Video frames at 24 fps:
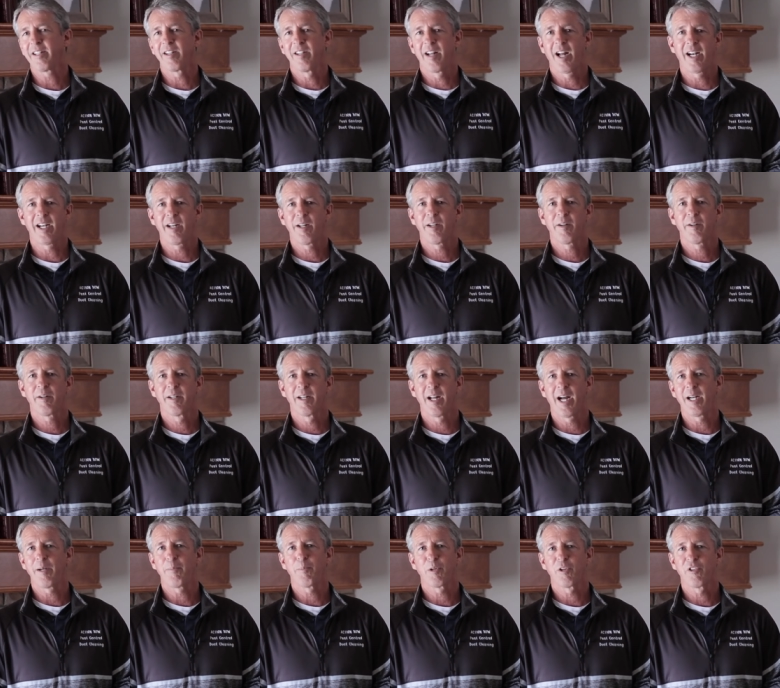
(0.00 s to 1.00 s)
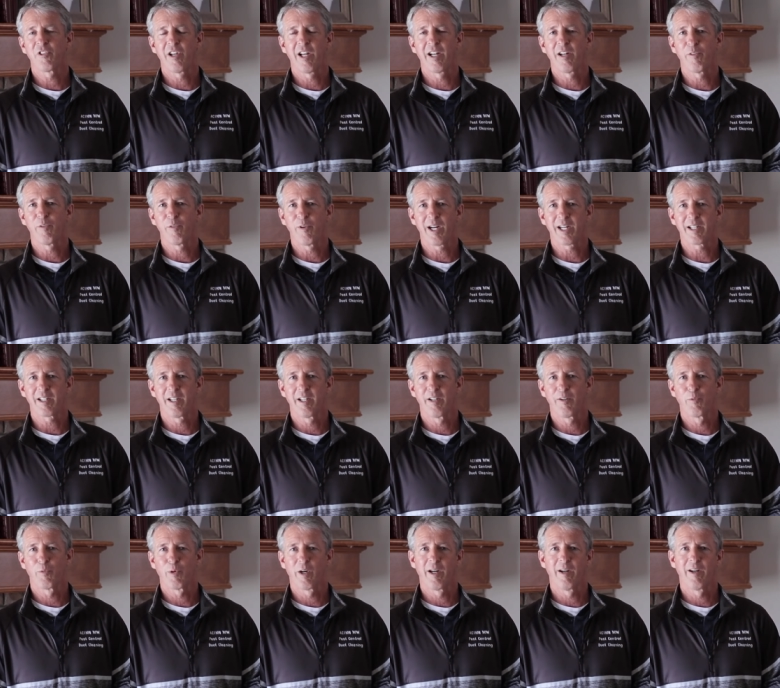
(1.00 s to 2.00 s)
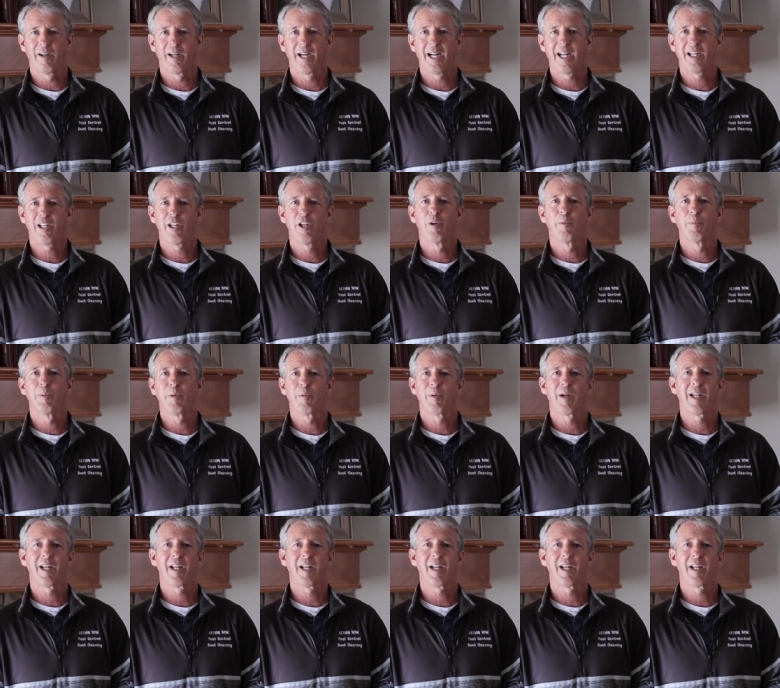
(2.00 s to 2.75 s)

to 99% effective, where a human,